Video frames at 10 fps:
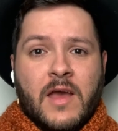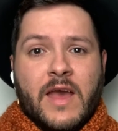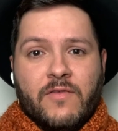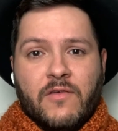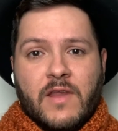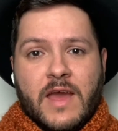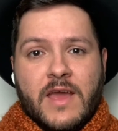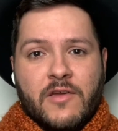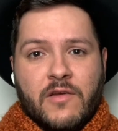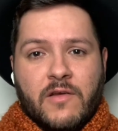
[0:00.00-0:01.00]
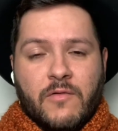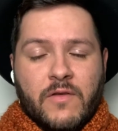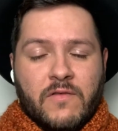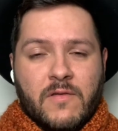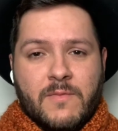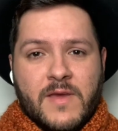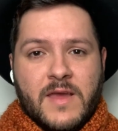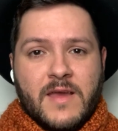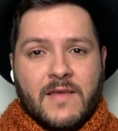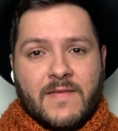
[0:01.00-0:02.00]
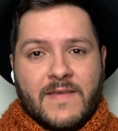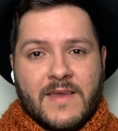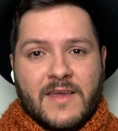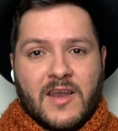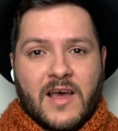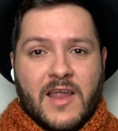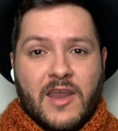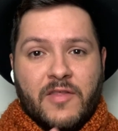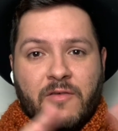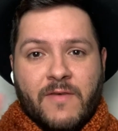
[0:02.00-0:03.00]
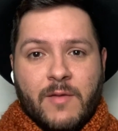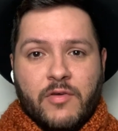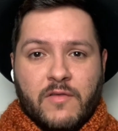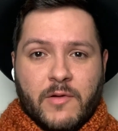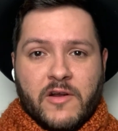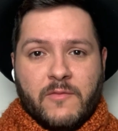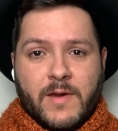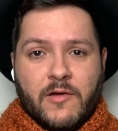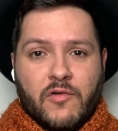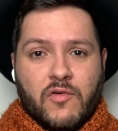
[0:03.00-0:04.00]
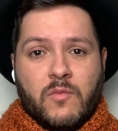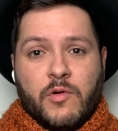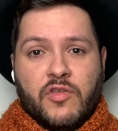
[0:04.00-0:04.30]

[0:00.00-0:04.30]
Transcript: And today you're going to be seeing another fabulous part of my home,